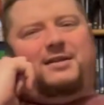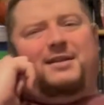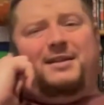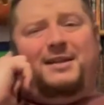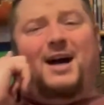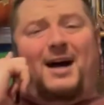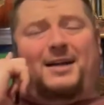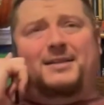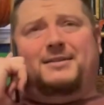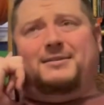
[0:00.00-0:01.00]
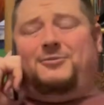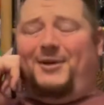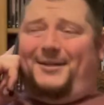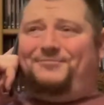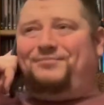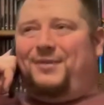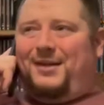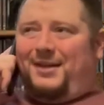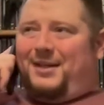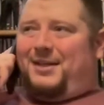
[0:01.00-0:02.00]
Yuck. Well,
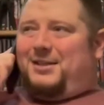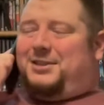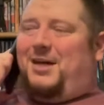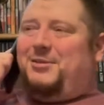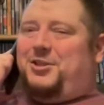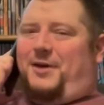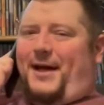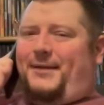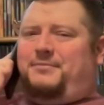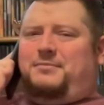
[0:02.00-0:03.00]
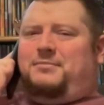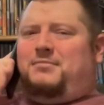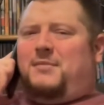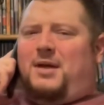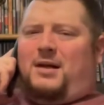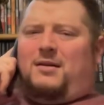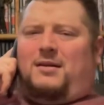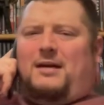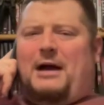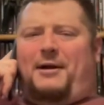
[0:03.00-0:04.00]
summer's okay.
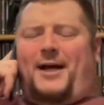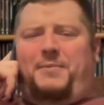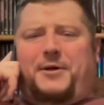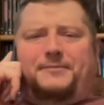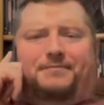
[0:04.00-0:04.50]
How can I help you?